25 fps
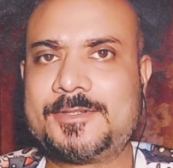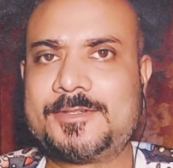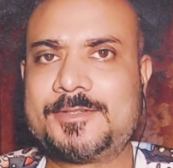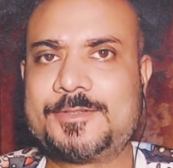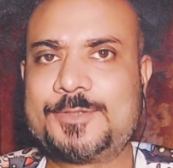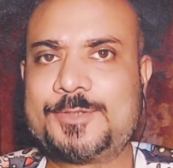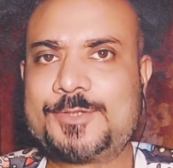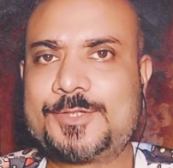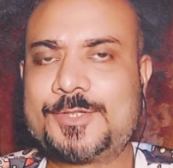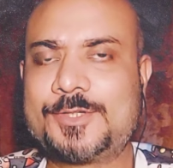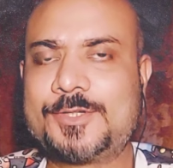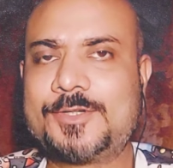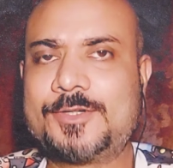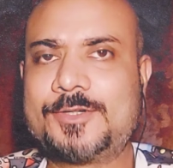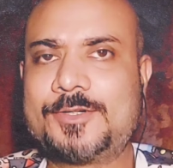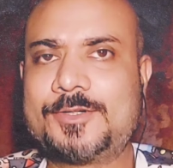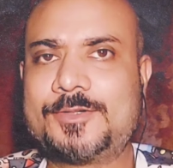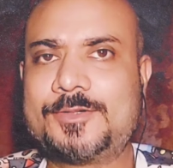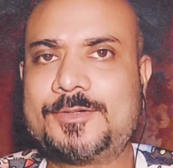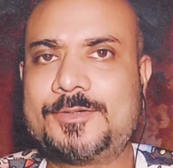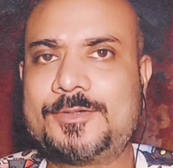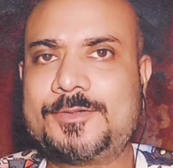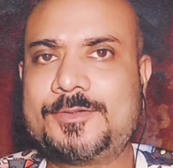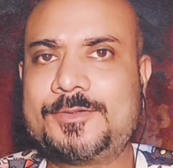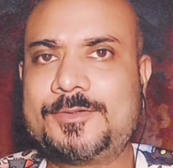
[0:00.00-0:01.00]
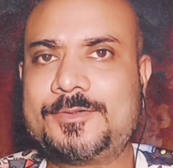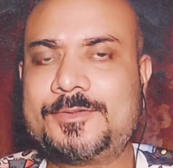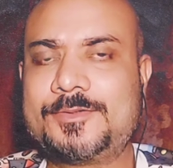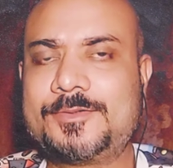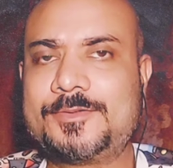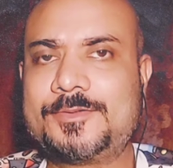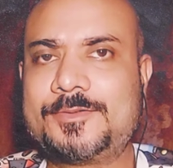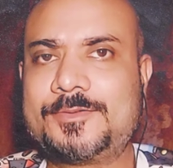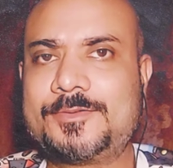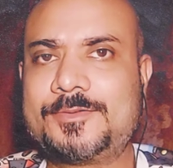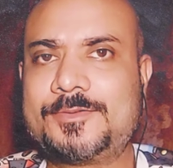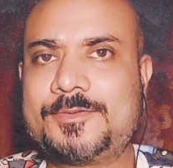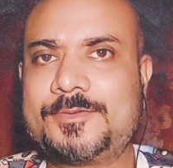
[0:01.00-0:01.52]
So
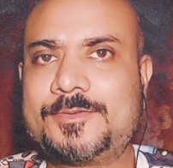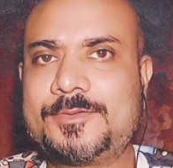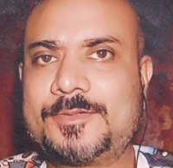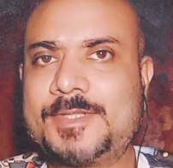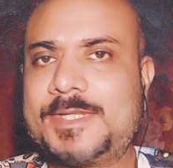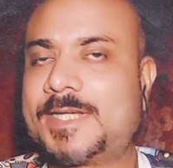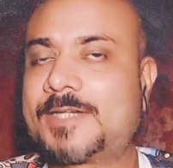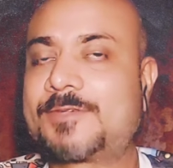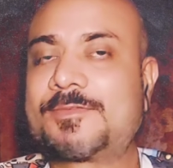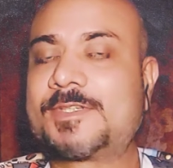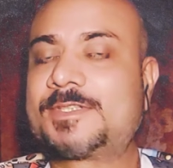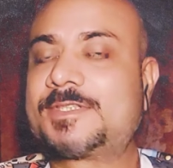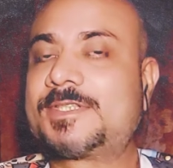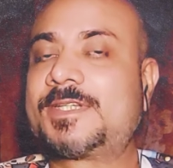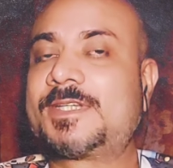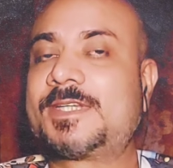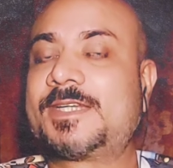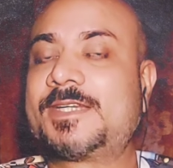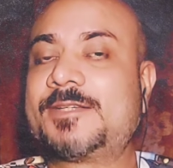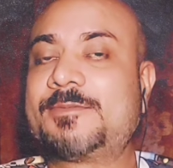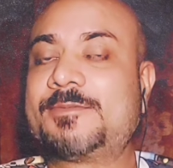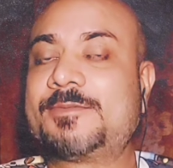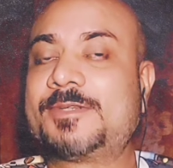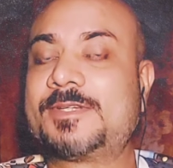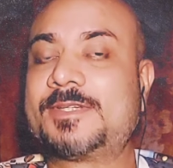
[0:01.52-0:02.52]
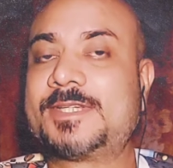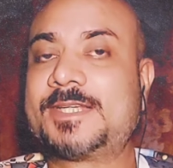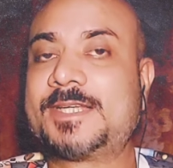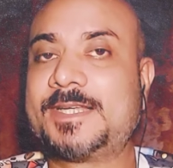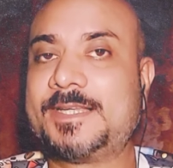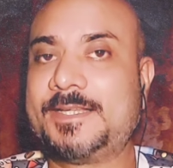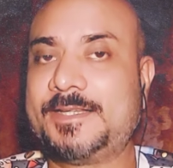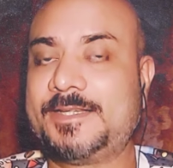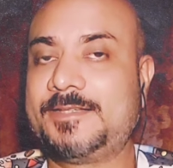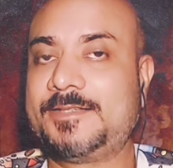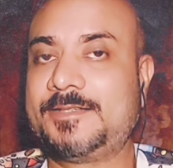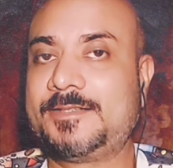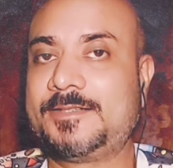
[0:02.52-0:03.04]
that was a terrible
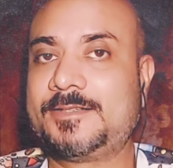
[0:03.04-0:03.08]
day.